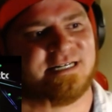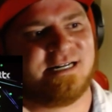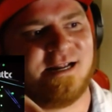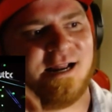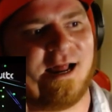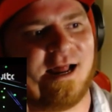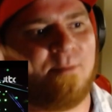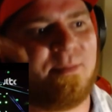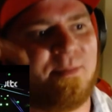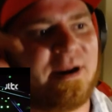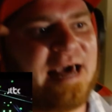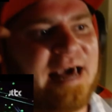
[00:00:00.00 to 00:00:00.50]
it
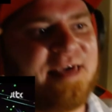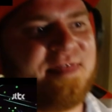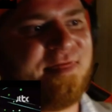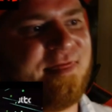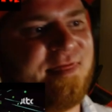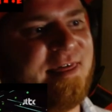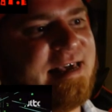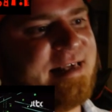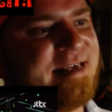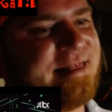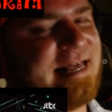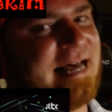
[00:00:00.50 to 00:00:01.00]
up, but I
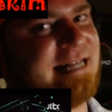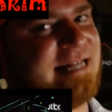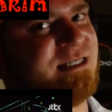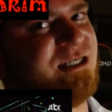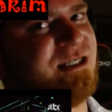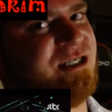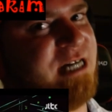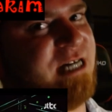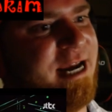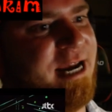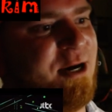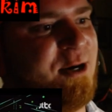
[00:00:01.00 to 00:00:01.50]
think that's
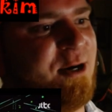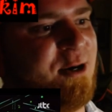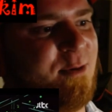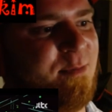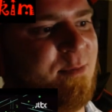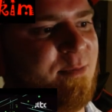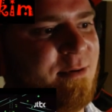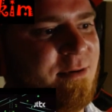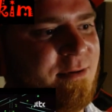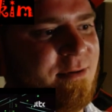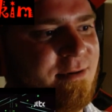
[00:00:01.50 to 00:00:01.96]
J-Hope.